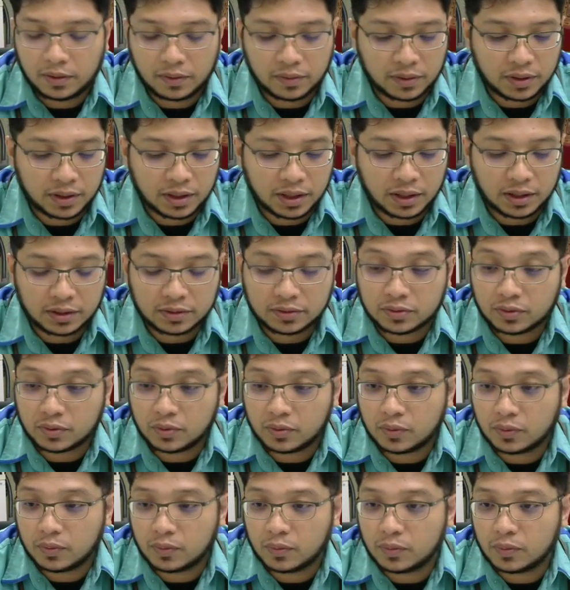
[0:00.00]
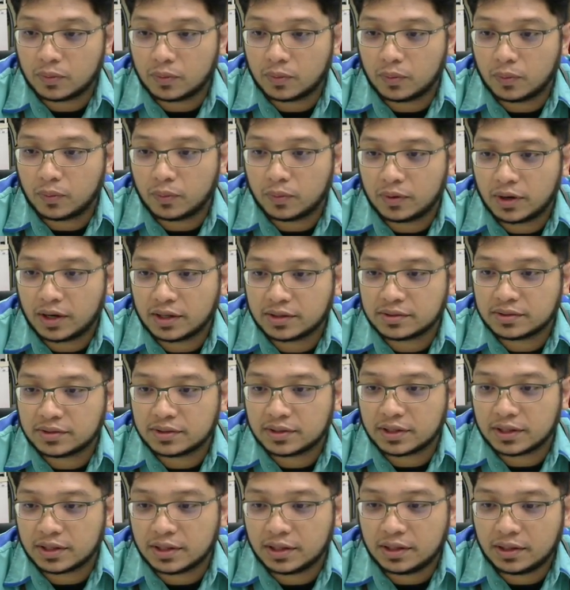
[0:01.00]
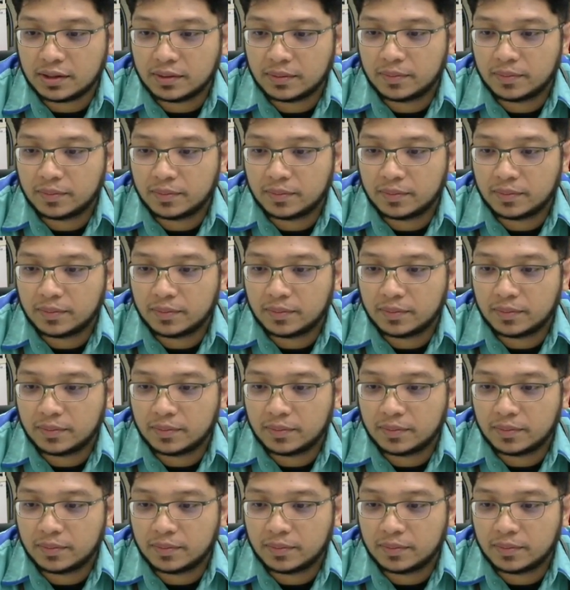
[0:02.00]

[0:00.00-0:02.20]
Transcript: Okay, so let's see.